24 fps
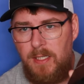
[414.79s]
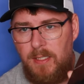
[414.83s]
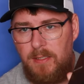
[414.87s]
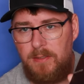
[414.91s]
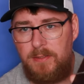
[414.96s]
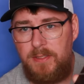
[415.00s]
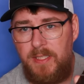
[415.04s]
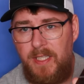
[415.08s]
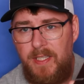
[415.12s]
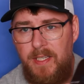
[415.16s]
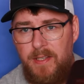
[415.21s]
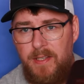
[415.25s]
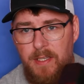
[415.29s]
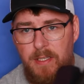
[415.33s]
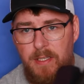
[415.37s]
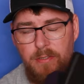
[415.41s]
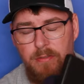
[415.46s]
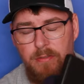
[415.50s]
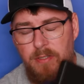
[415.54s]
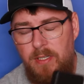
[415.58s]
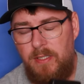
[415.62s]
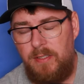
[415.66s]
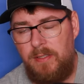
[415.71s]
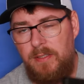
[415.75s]
I'll take
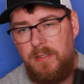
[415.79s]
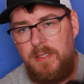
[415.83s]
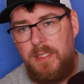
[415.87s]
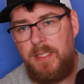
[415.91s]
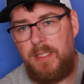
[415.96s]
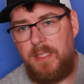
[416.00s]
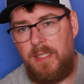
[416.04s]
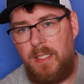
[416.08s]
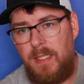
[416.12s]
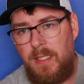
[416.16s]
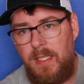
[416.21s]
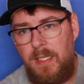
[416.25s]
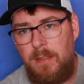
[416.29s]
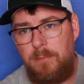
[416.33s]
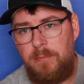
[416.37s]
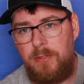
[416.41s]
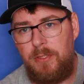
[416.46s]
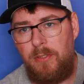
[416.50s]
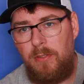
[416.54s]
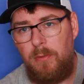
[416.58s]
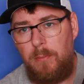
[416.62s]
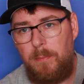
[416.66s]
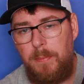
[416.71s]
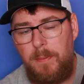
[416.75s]
this rather than taking a
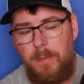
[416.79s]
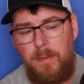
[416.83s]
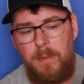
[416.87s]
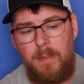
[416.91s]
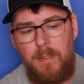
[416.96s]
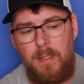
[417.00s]
laptop,